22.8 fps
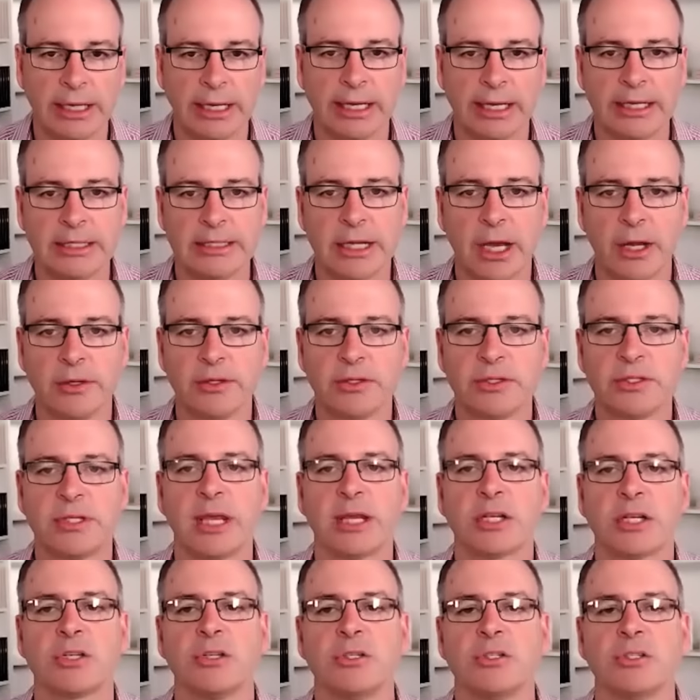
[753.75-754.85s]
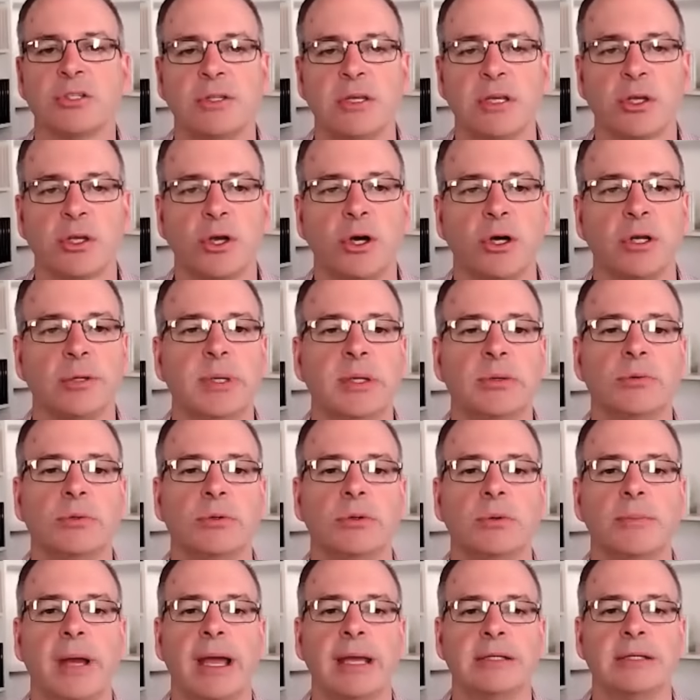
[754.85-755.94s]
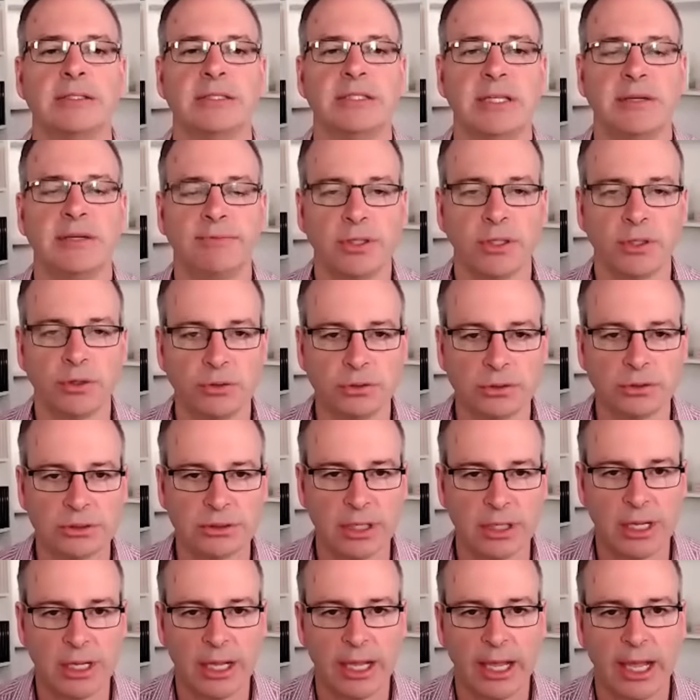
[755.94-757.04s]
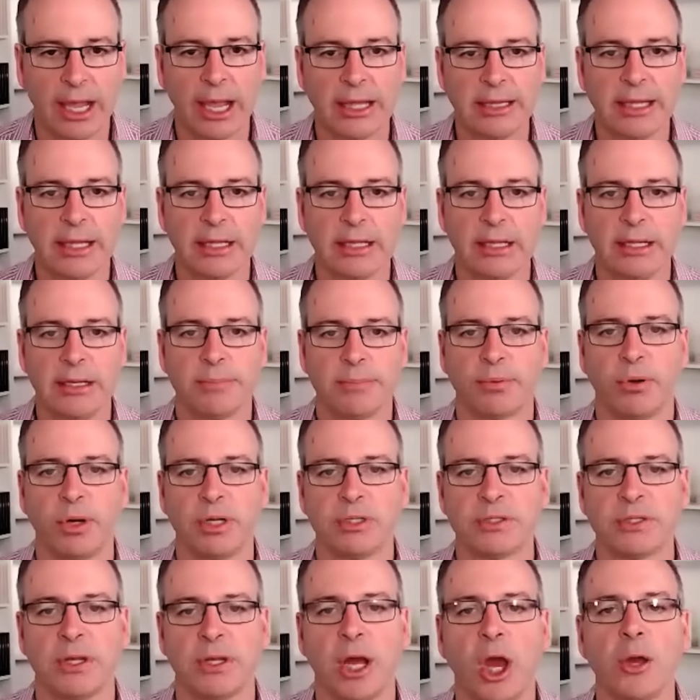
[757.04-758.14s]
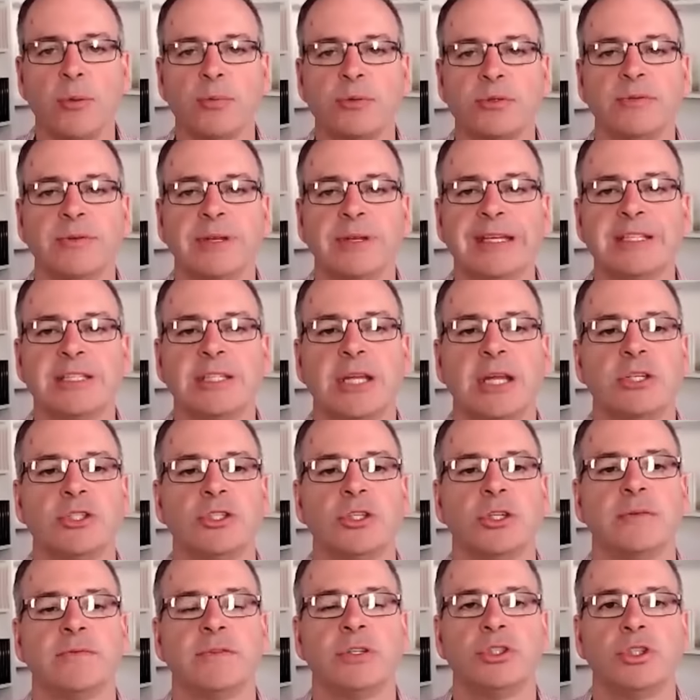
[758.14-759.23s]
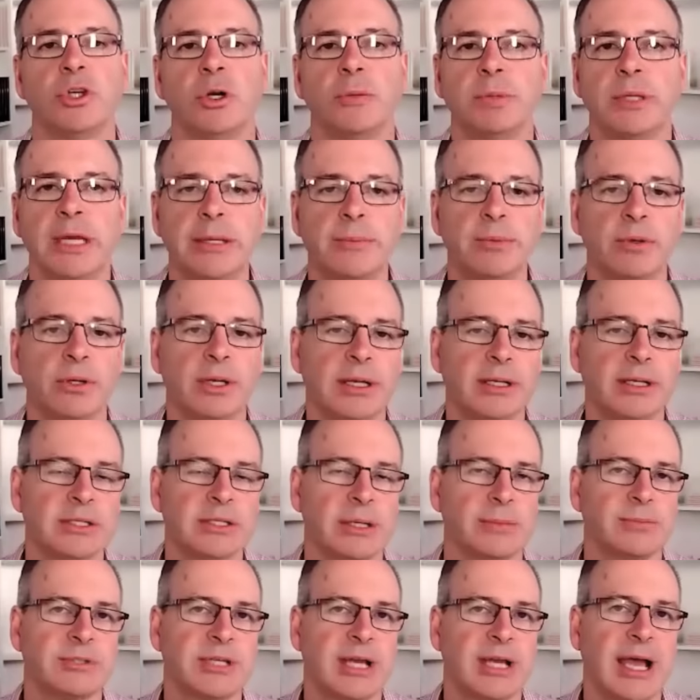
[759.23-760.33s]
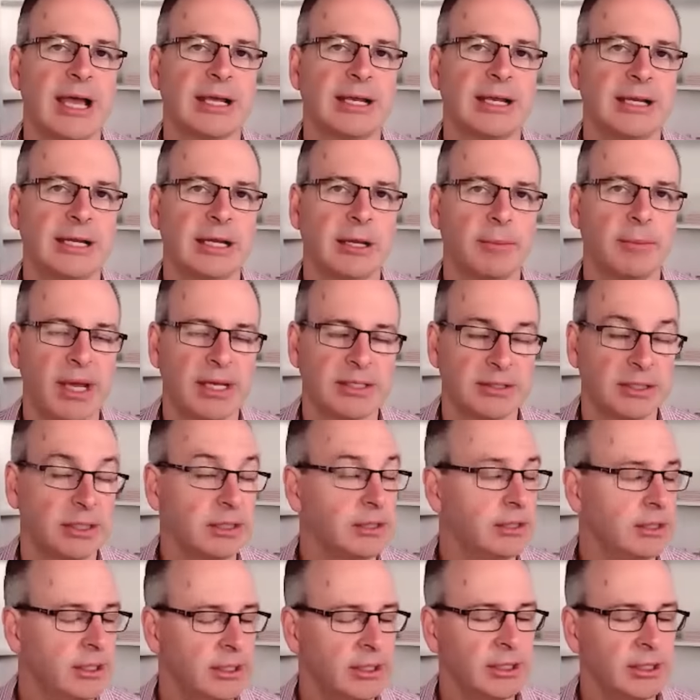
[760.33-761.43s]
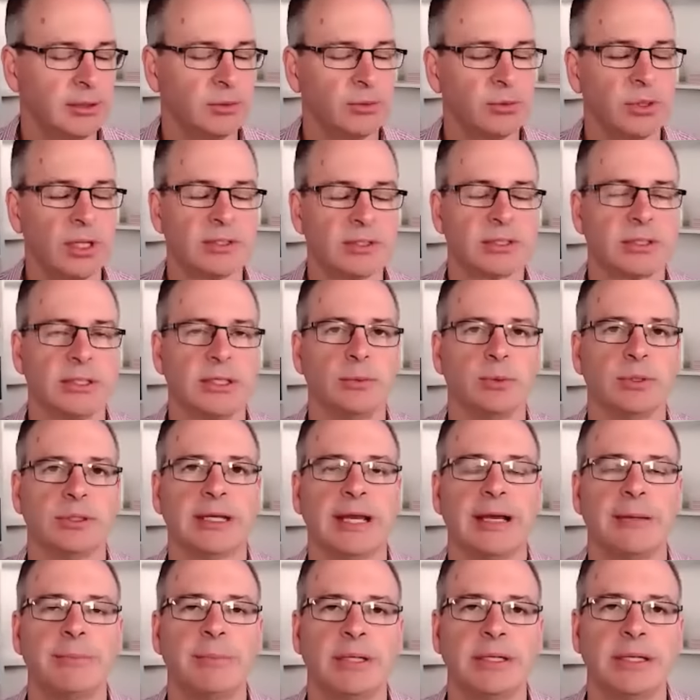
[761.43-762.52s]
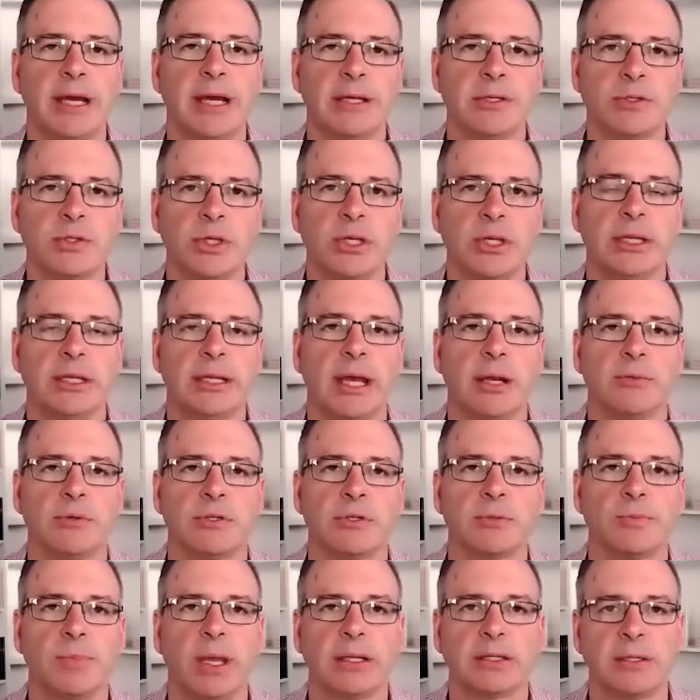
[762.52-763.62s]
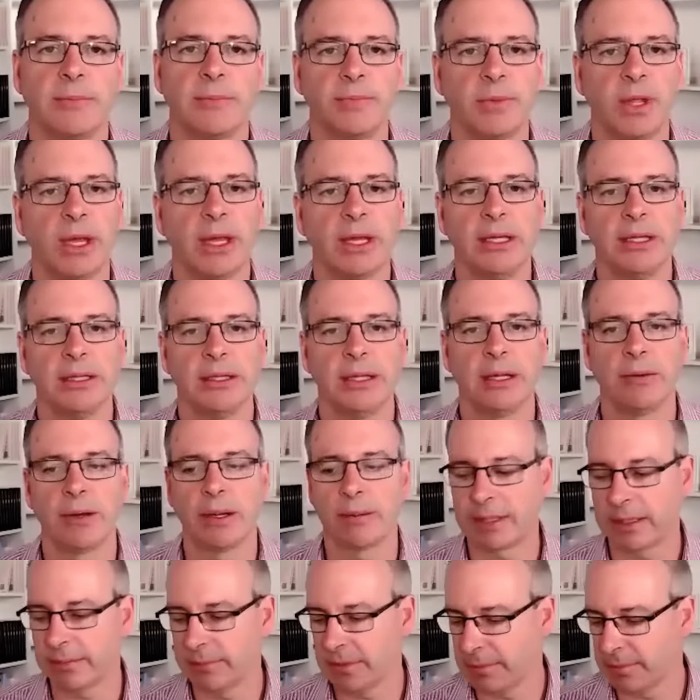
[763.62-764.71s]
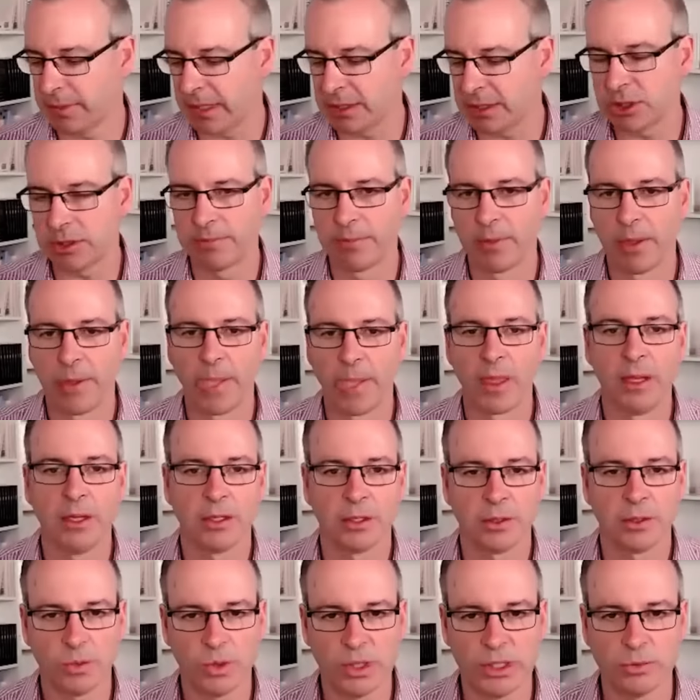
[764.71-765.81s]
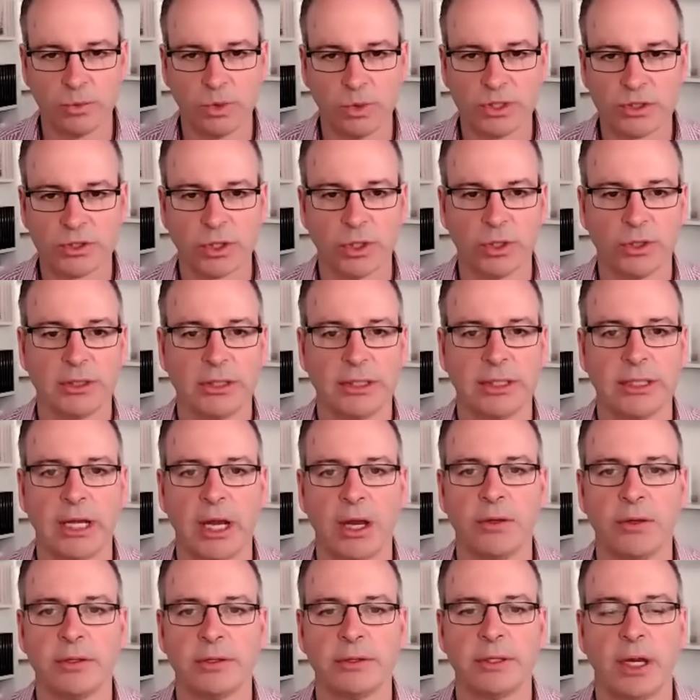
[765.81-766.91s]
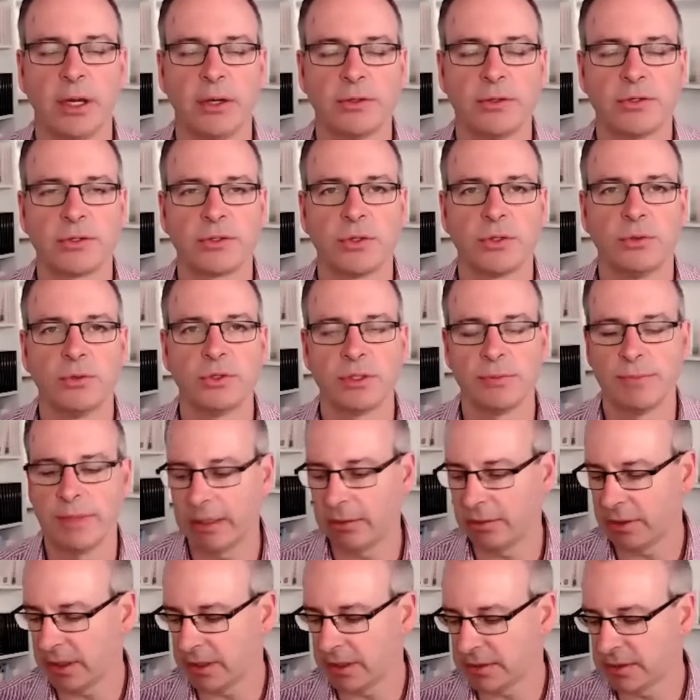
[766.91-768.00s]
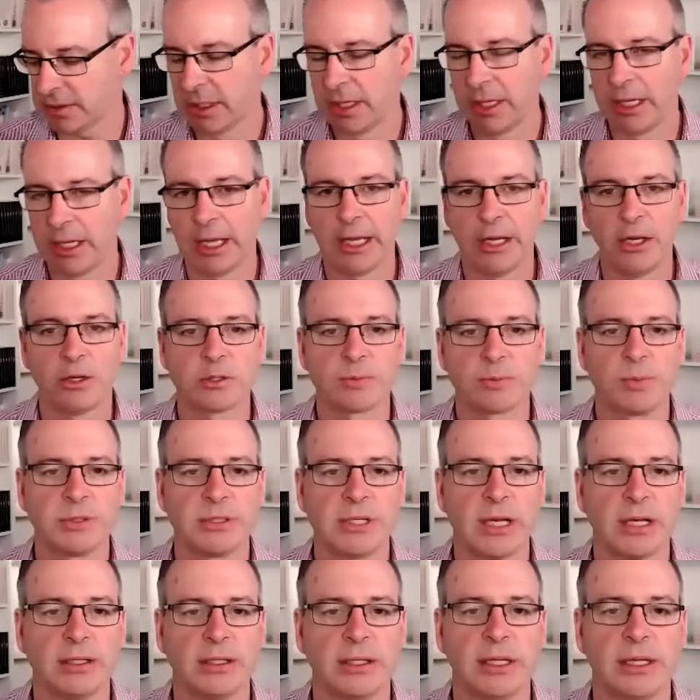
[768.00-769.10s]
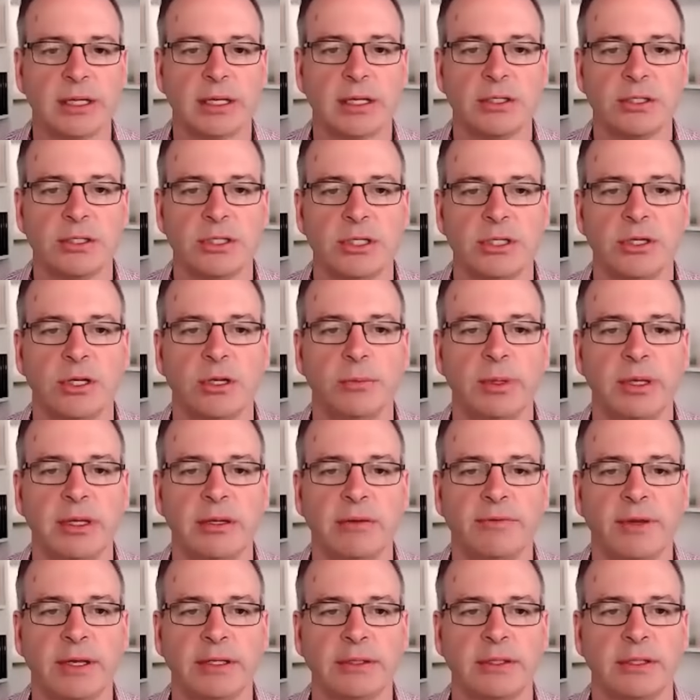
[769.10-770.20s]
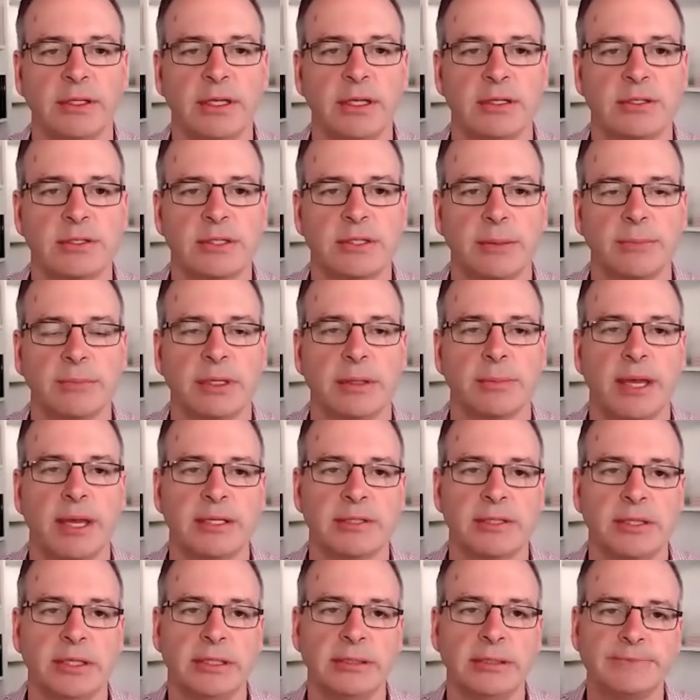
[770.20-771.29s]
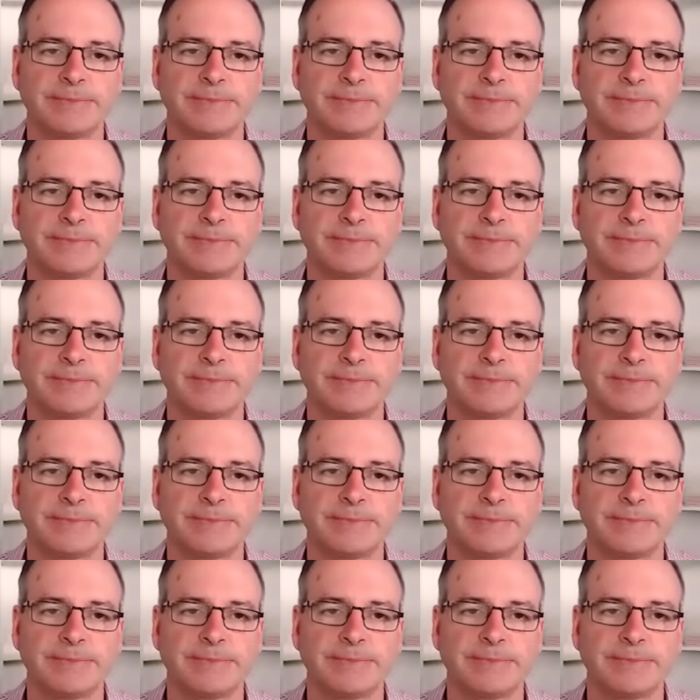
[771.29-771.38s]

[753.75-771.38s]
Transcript: He noted sections of the economy will remain difficult and that at present hopes of an extension of the JobKeeper in some targeted capacity. Well, let's see what the government does in that respect in their upcoming budget. We certainly know that those tourism areas and hospitality continue to be infected in some capacity.